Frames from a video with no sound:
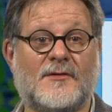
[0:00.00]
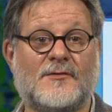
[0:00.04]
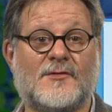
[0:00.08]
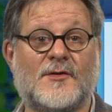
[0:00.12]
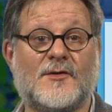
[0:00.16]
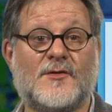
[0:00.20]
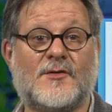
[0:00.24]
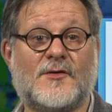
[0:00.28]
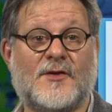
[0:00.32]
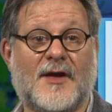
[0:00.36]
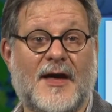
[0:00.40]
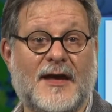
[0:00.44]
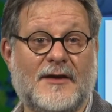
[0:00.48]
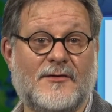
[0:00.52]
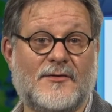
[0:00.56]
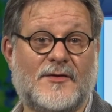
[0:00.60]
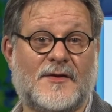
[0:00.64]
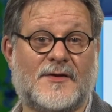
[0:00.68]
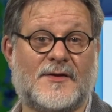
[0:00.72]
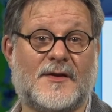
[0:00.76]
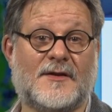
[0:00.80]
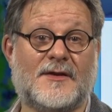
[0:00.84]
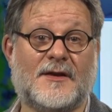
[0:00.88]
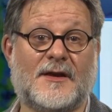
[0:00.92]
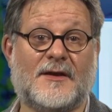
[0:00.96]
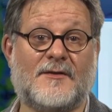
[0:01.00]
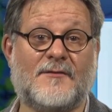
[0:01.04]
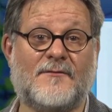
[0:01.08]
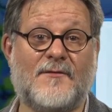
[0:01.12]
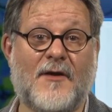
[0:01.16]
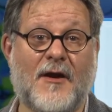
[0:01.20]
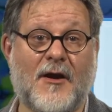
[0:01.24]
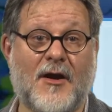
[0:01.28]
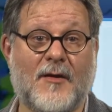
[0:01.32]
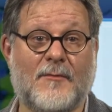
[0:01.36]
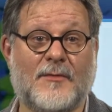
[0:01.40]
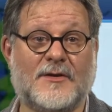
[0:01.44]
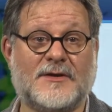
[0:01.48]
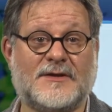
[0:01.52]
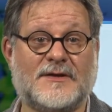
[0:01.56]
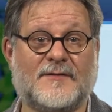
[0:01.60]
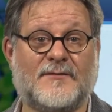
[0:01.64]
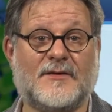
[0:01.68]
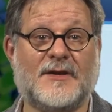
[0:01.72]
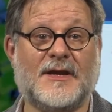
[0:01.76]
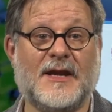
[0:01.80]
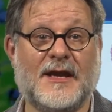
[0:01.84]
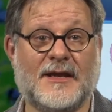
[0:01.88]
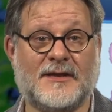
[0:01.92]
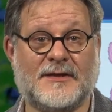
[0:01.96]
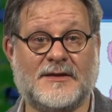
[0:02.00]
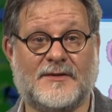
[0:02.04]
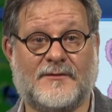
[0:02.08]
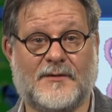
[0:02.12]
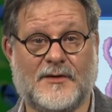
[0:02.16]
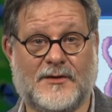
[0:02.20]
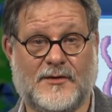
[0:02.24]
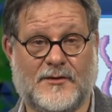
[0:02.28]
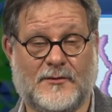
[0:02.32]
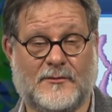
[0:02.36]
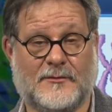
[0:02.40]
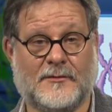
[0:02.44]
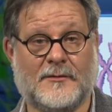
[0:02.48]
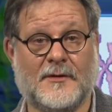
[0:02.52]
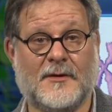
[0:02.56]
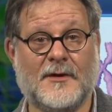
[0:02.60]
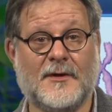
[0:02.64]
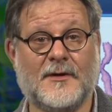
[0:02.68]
to changes in the environment of an individual